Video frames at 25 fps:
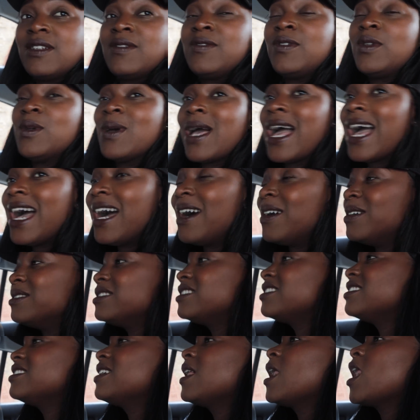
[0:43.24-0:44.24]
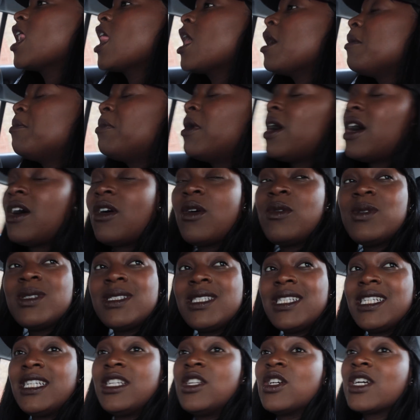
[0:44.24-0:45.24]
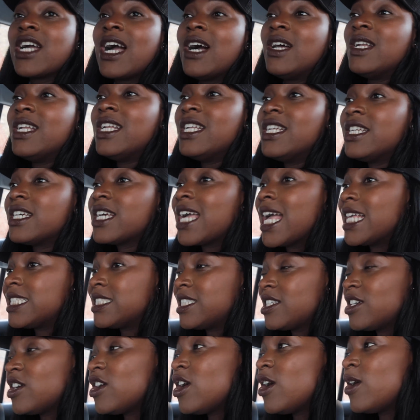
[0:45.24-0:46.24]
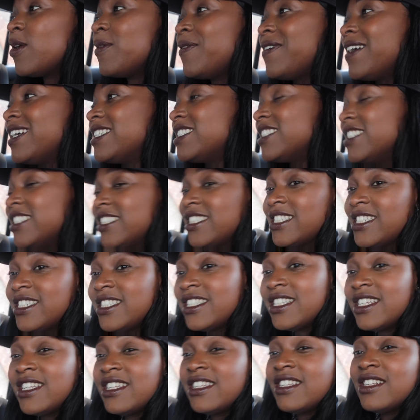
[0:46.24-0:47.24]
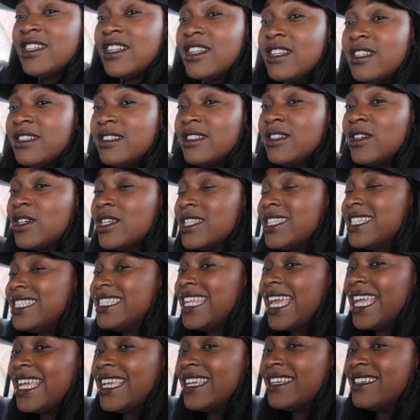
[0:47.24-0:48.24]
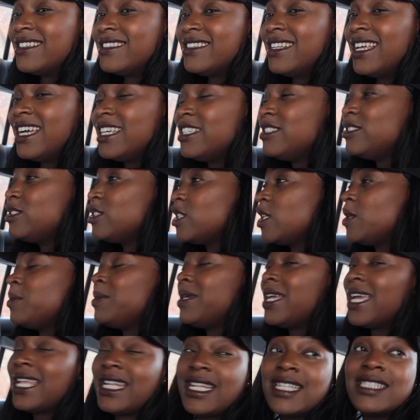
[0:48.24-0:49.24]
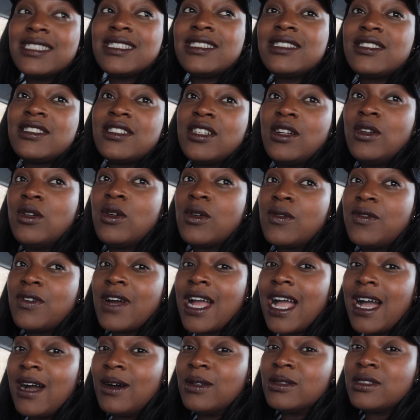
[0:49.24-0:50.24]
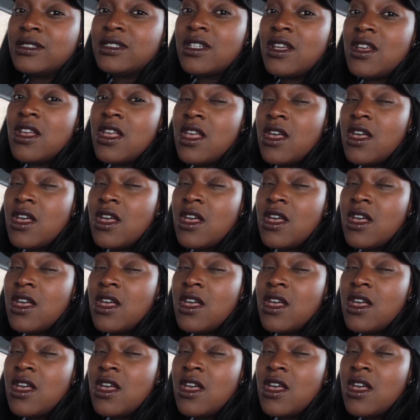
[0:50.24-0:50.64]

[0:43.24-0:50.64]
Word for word: to view a house. But obviously, look how Cass and Karl fashion. Look at the date. Like, you shouldn't be heading to look for a house.